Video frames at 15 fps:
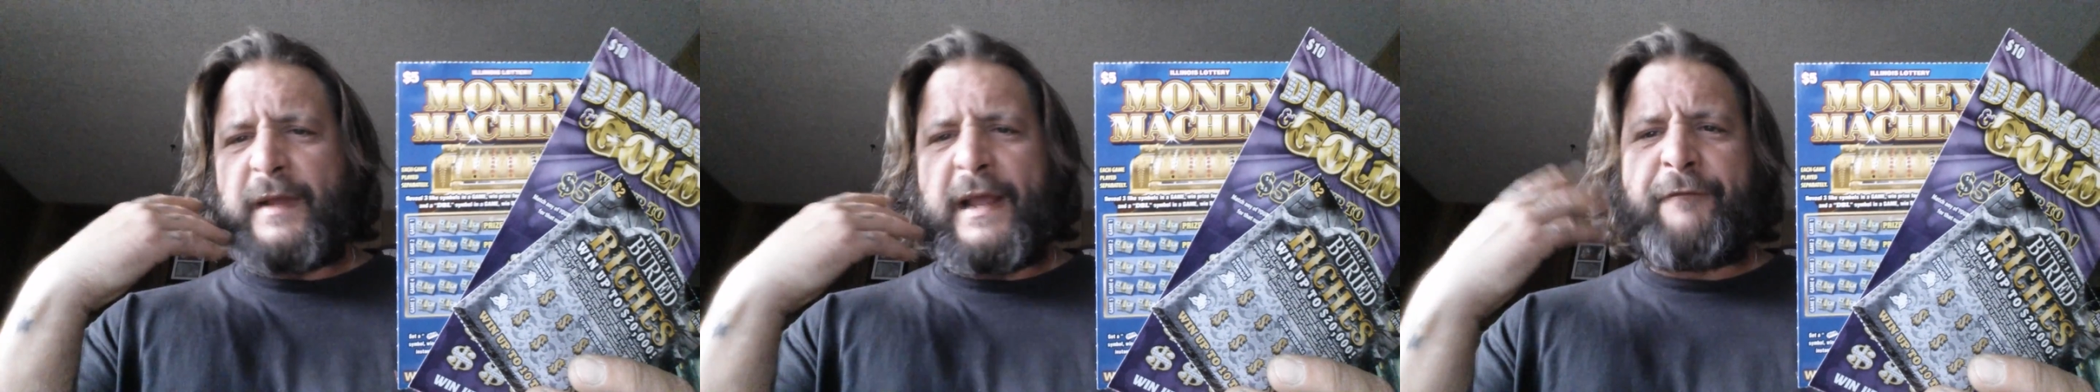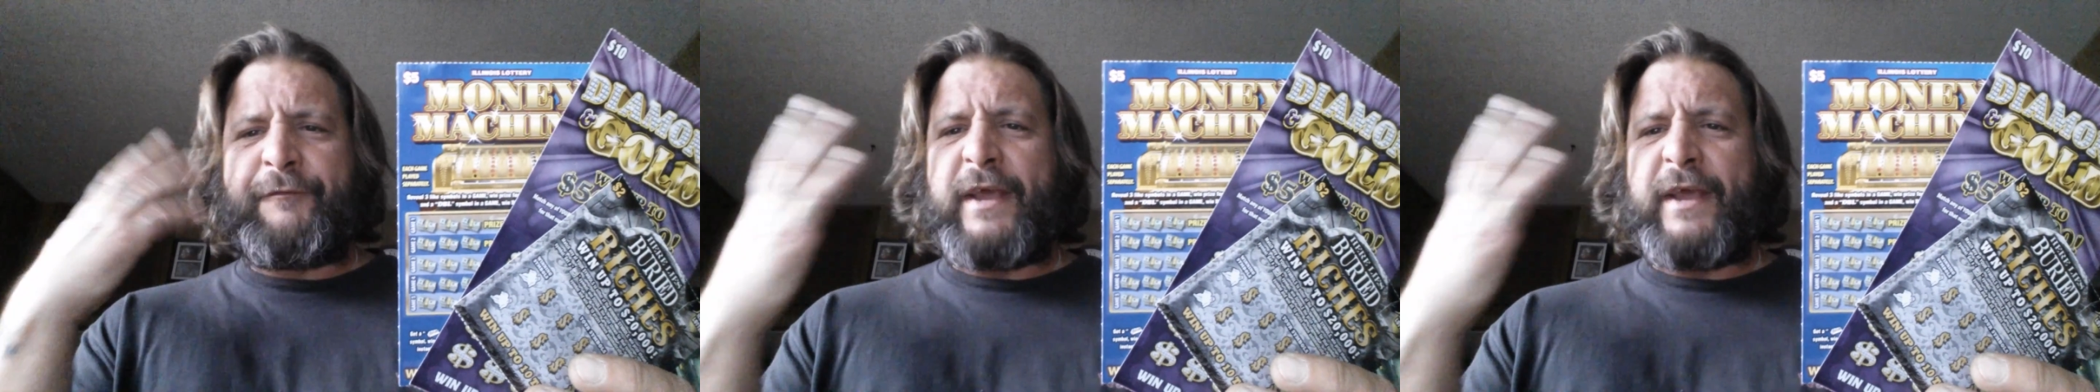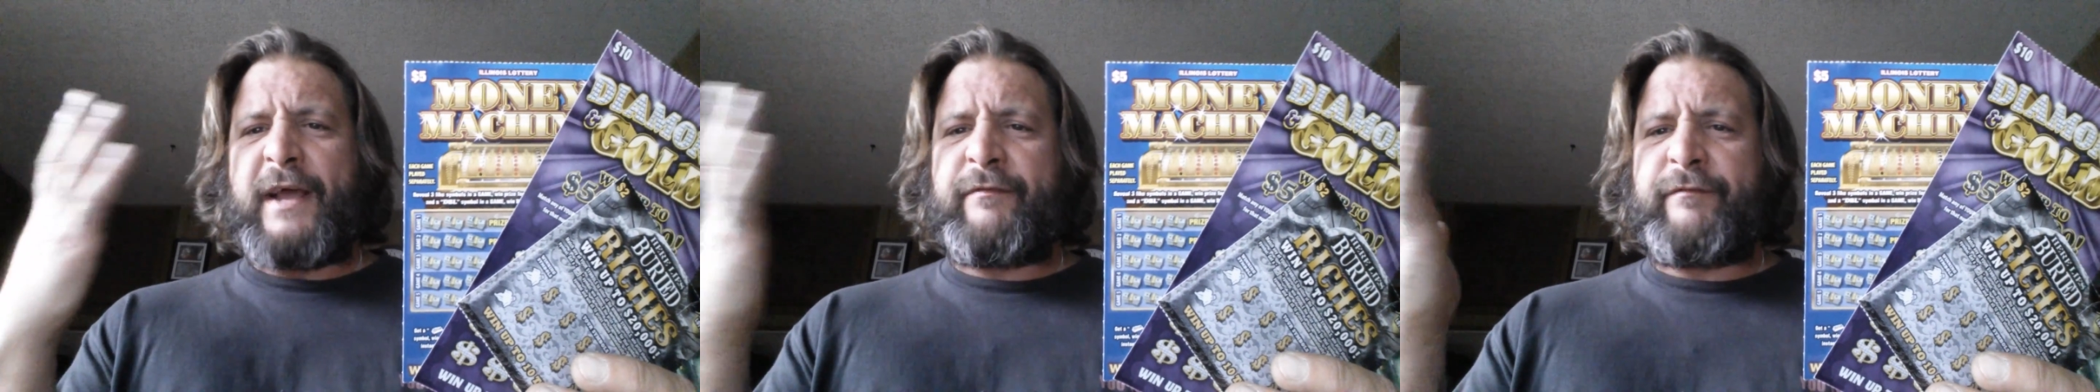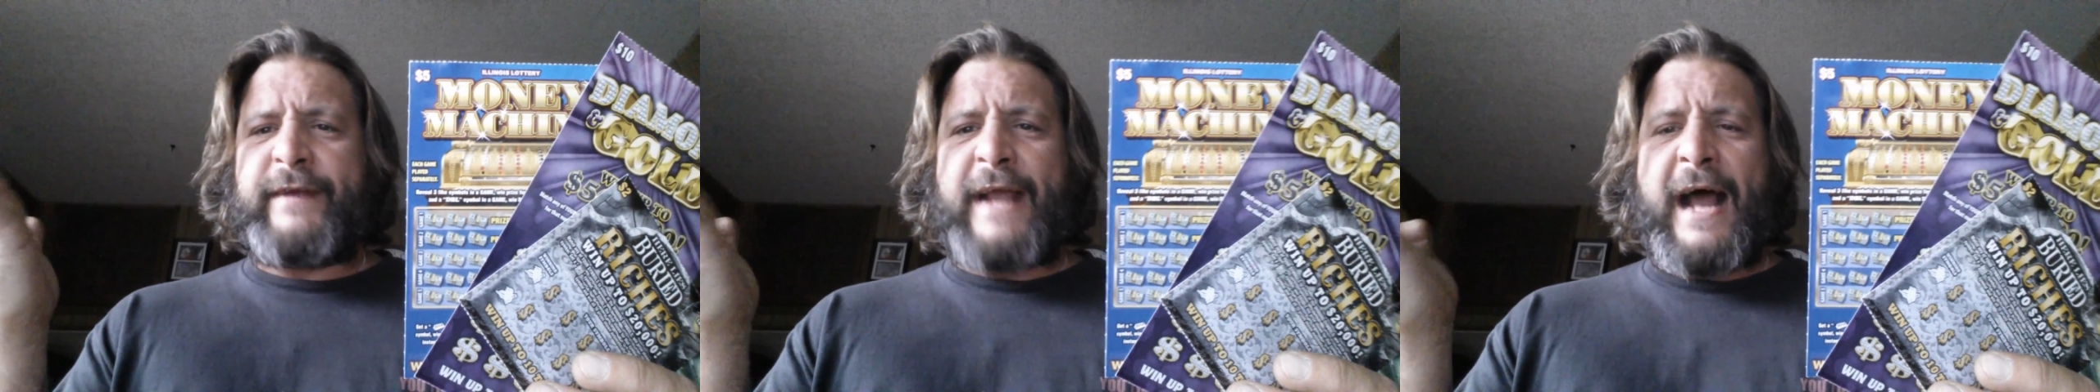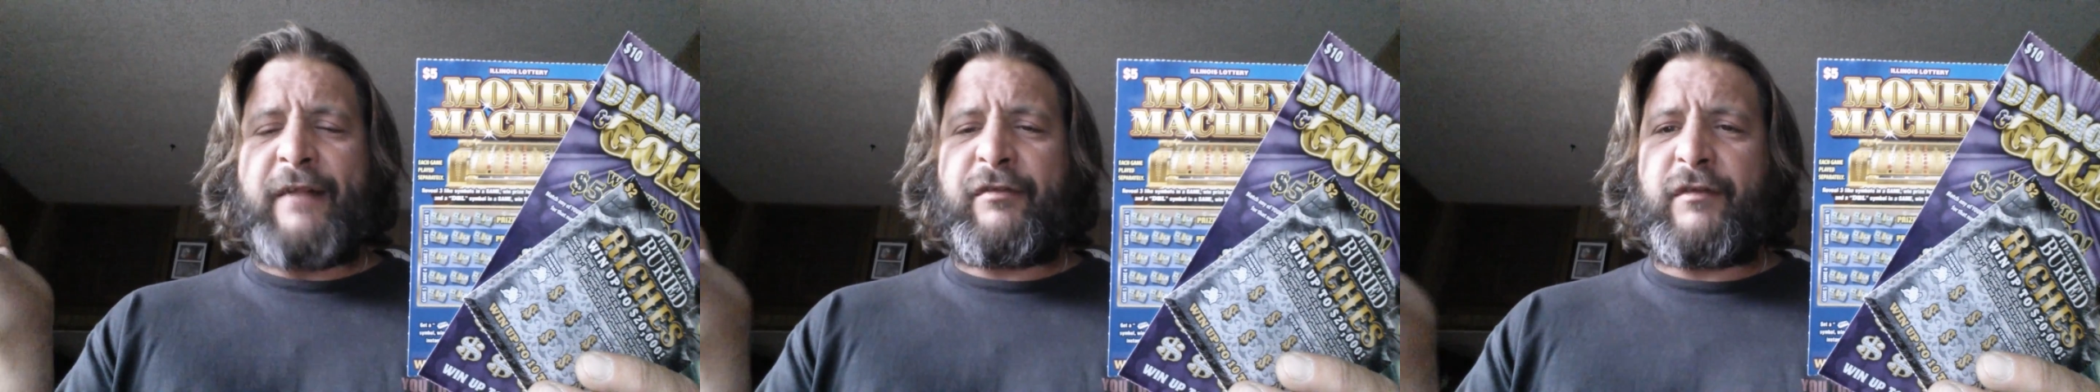If you've
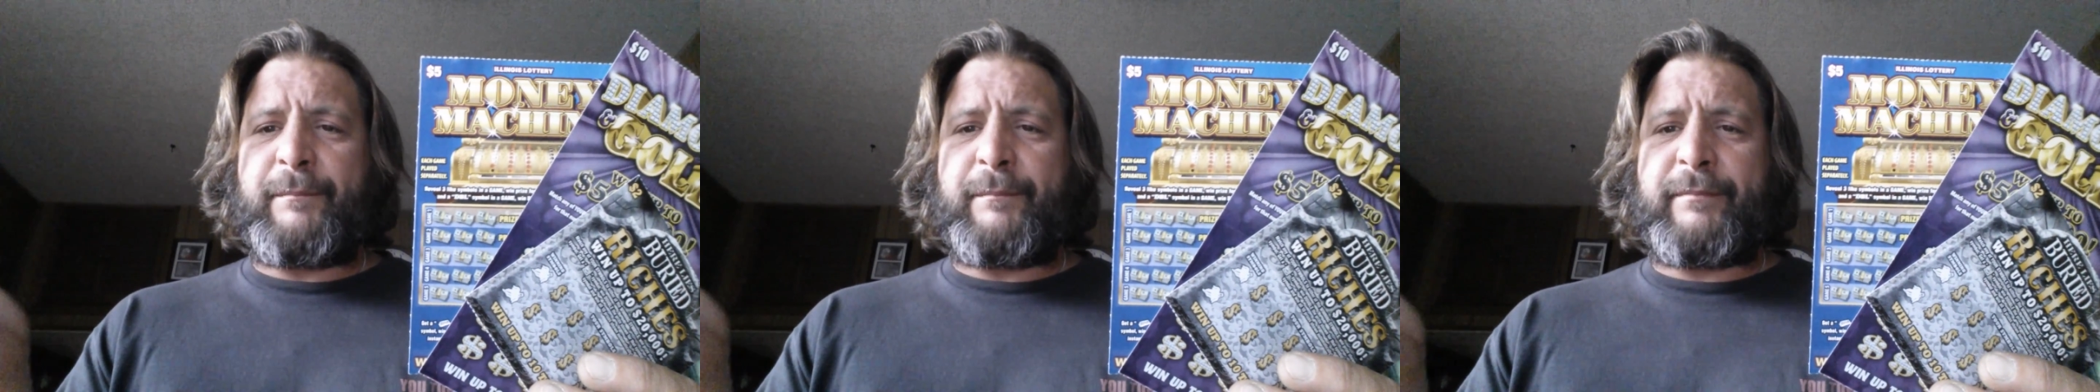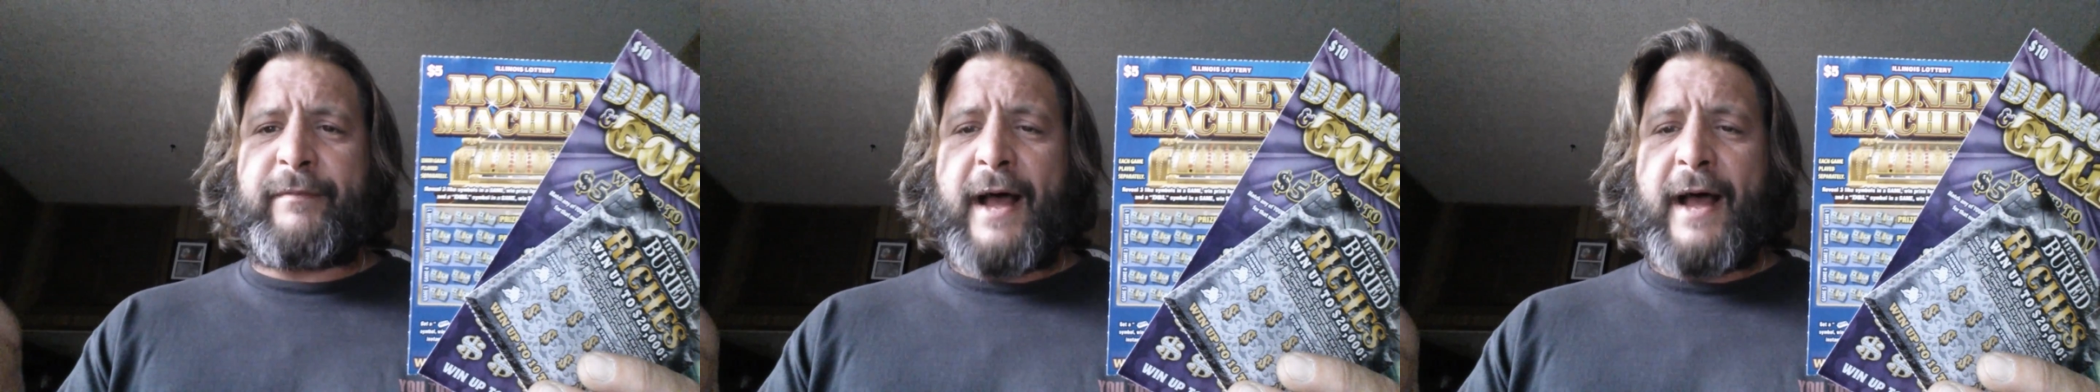got some